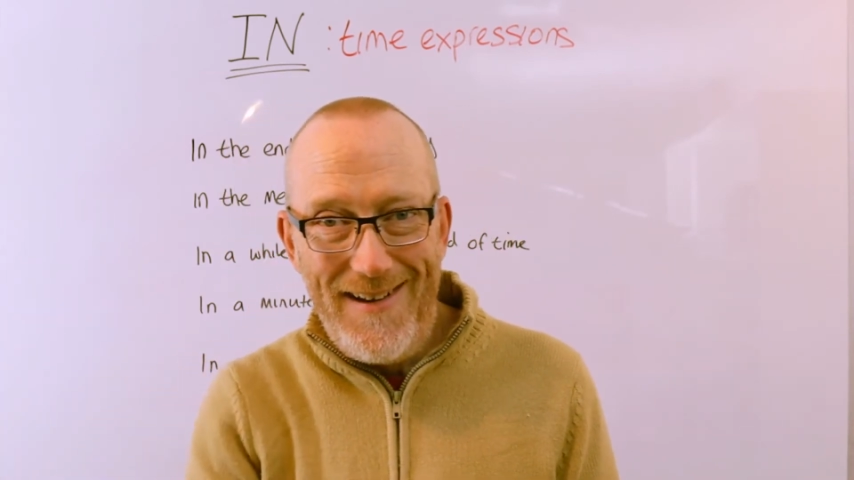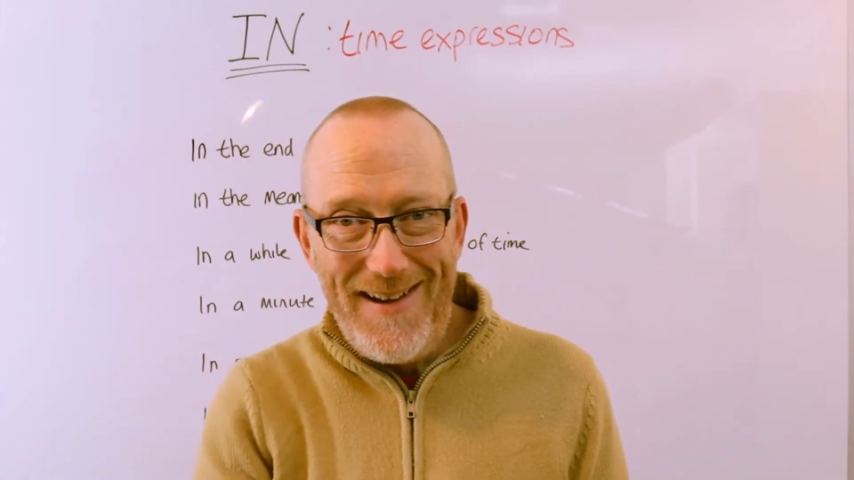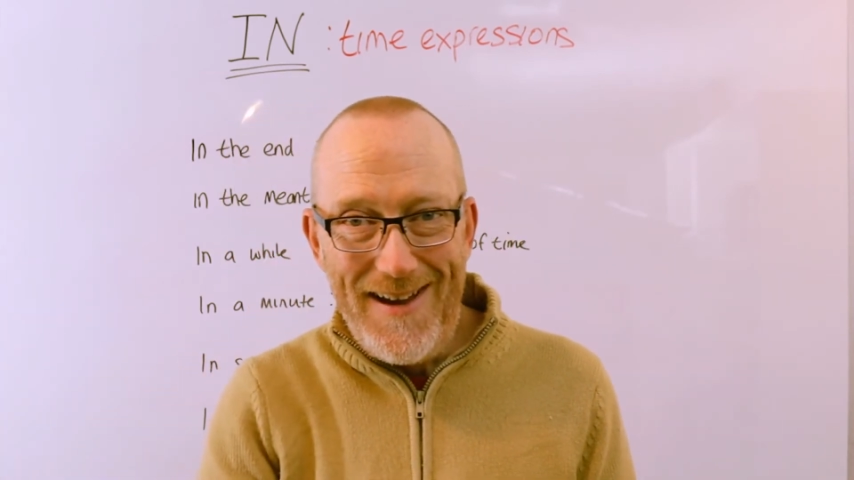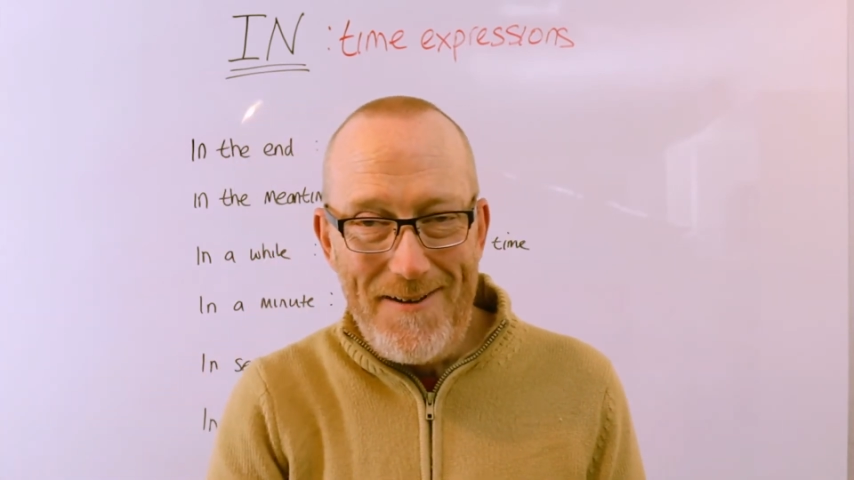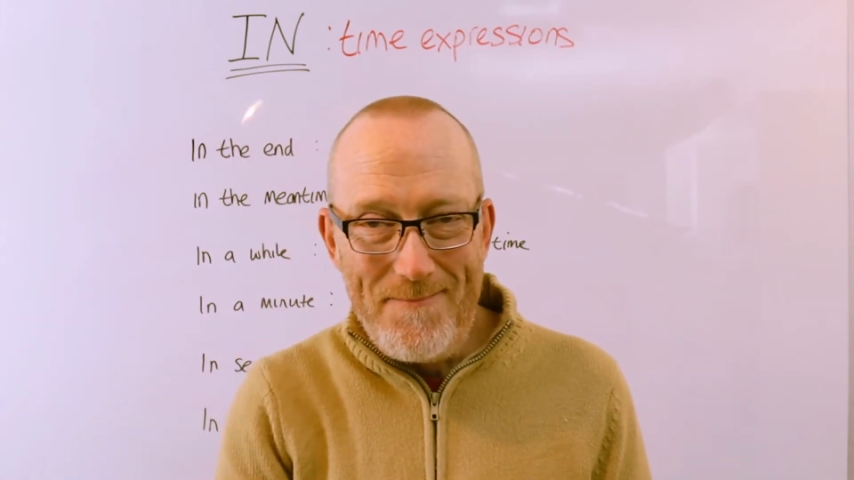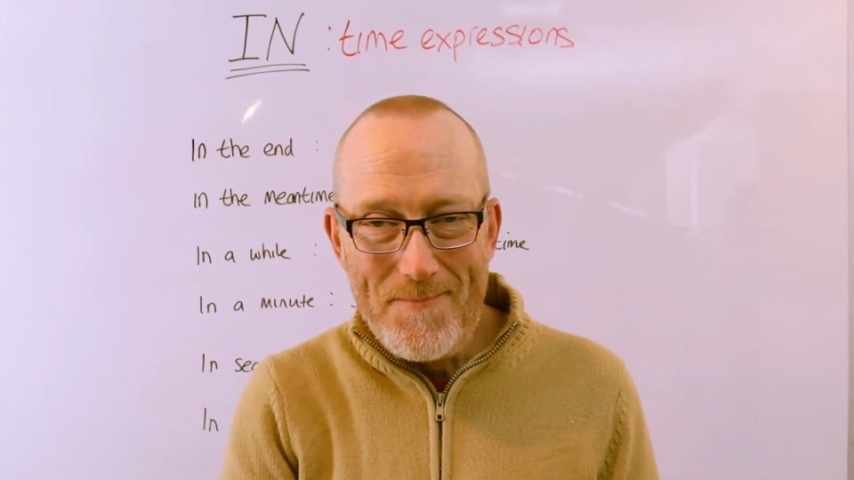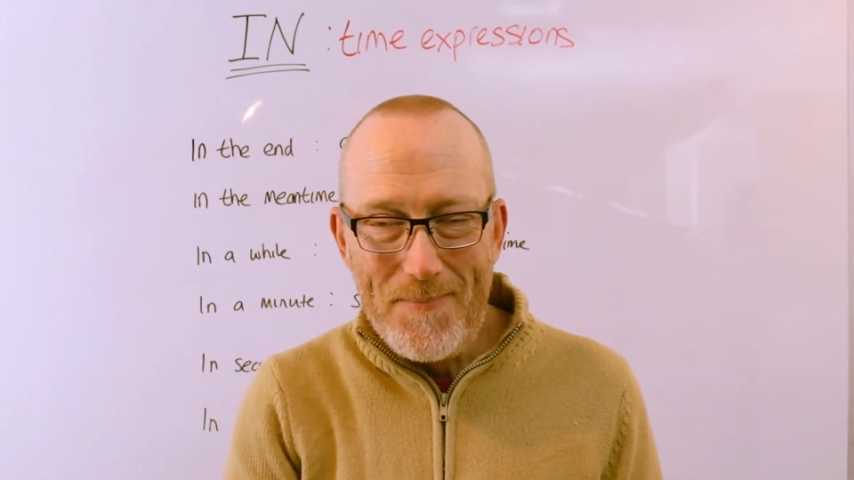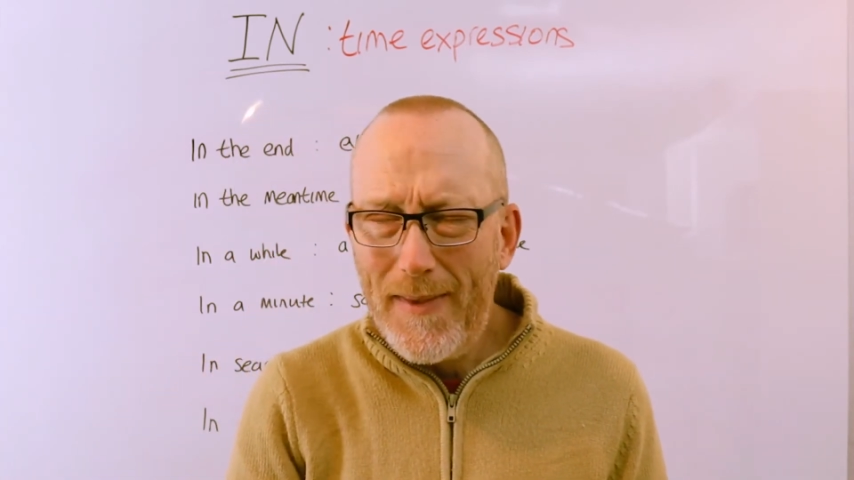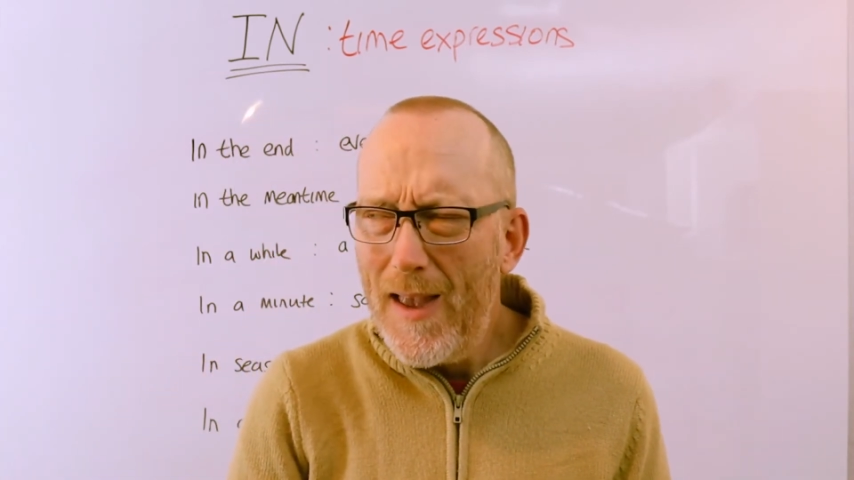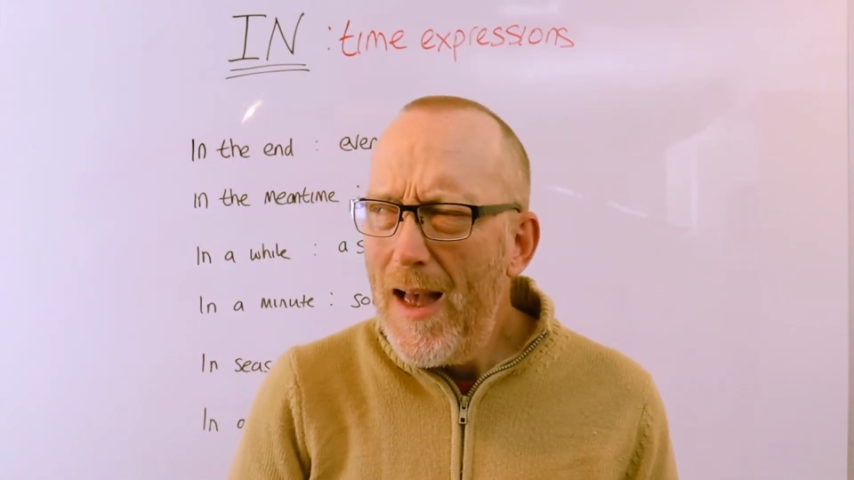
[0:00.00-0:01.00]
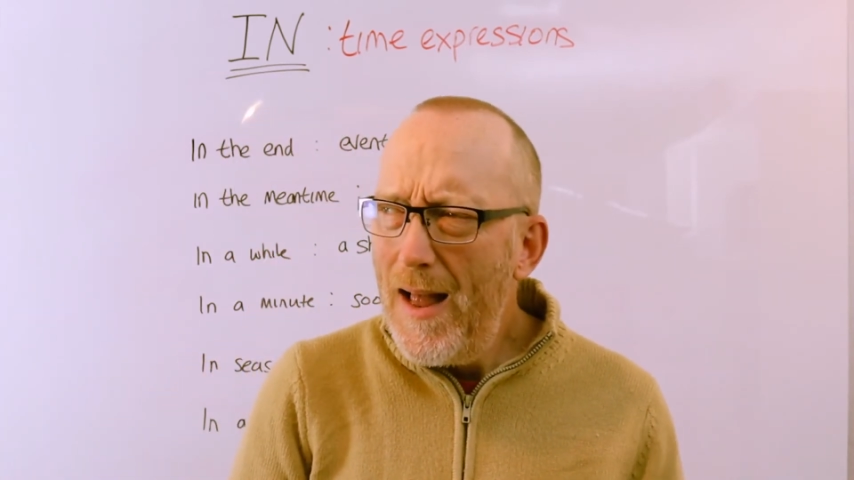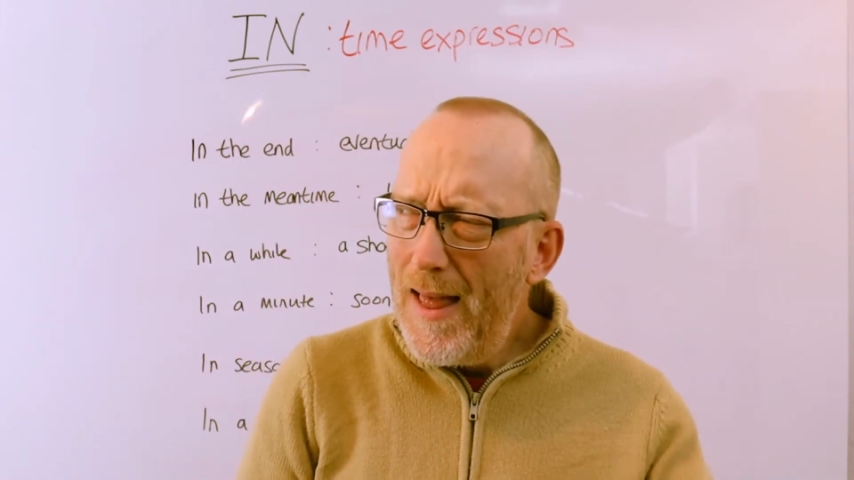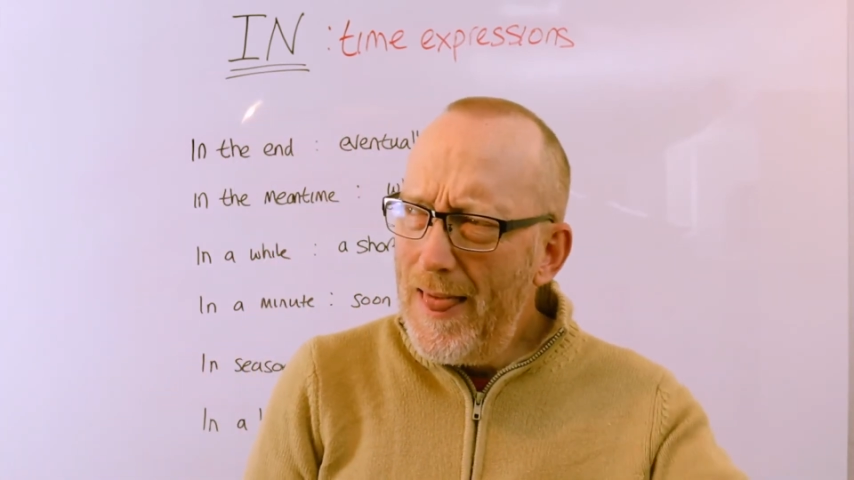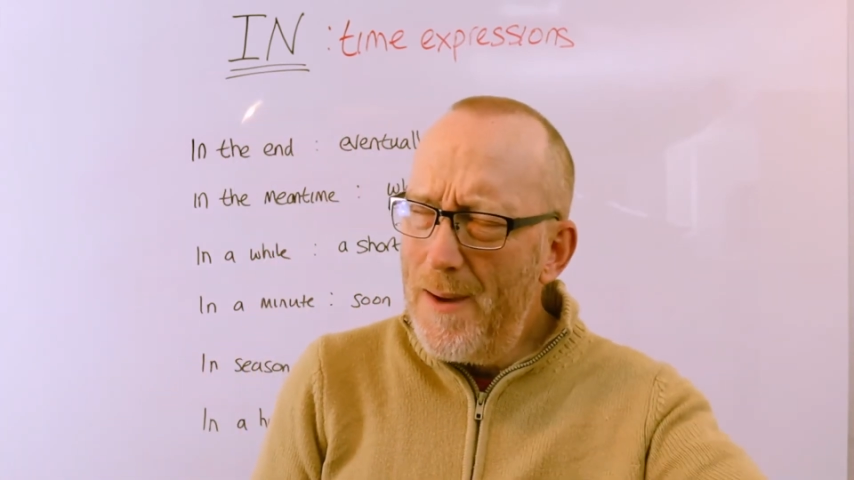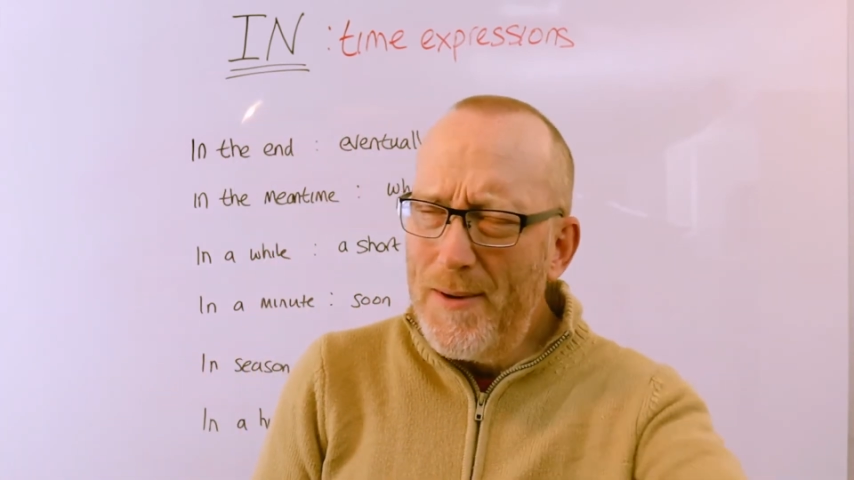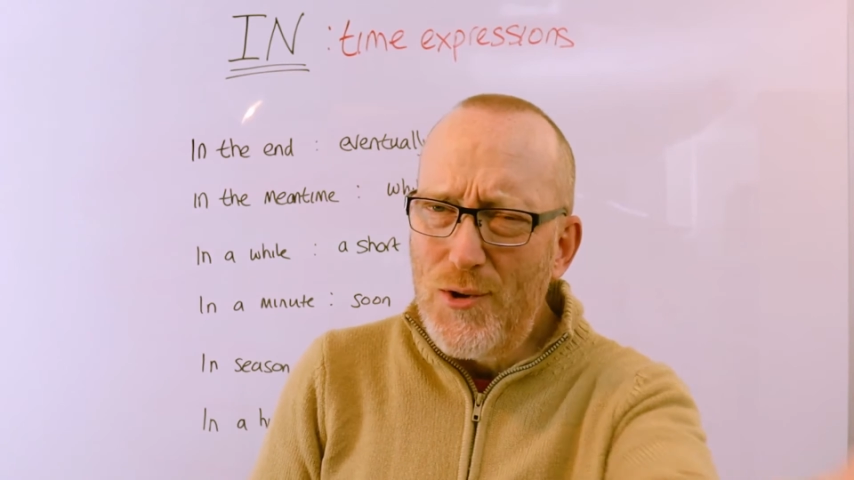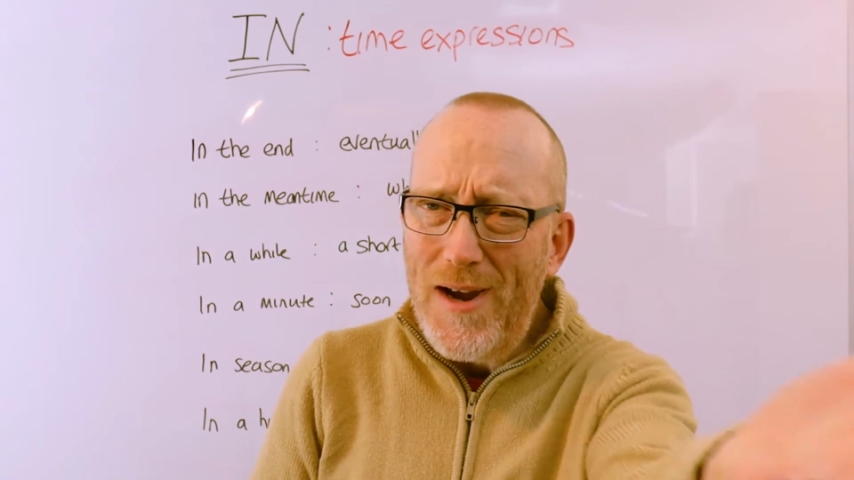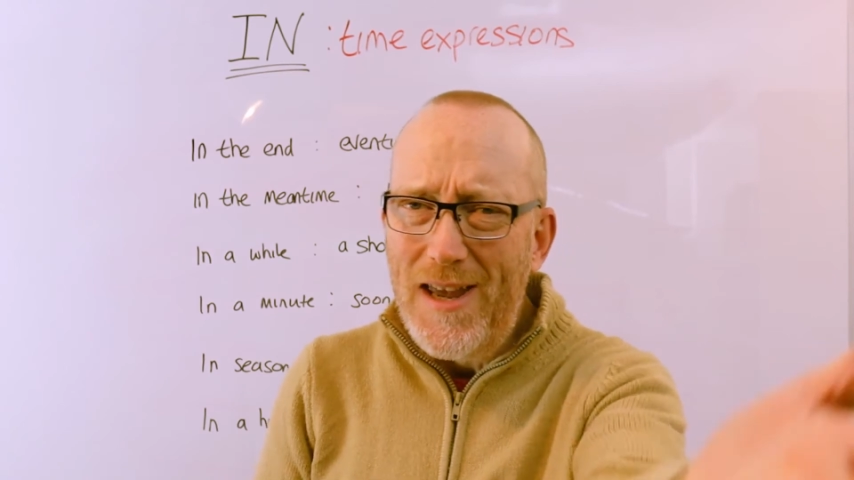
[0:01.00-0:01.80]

Yeah? Let me try